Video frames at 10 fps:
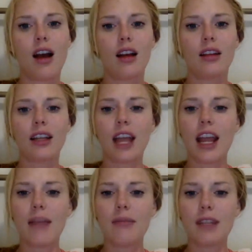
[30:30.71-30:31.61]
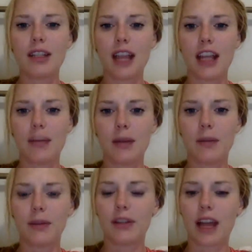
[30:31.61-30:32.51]
like aim to take
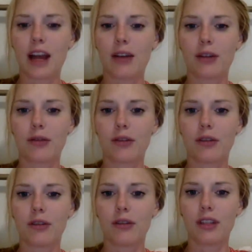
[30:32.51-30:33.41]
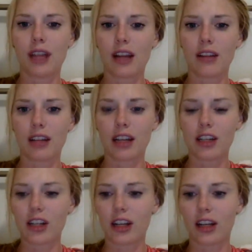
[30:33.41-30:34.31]
people down through
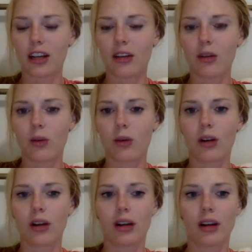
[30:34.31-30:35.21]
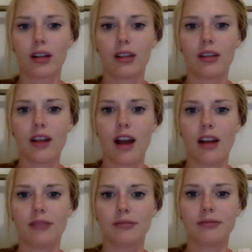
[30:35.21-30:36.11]
degradation or
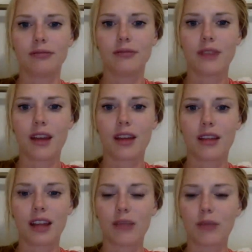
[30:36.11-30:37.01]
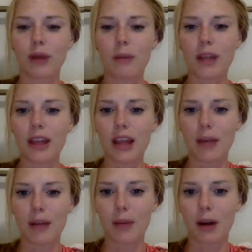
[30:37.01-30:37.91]
um like ripping them
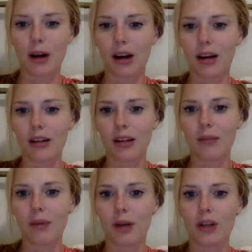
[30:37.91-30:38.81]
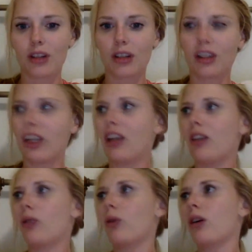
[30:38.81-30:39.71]
apart like personally
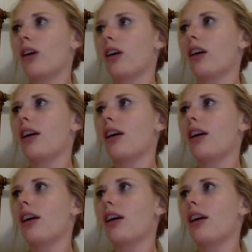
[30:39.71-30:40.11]
or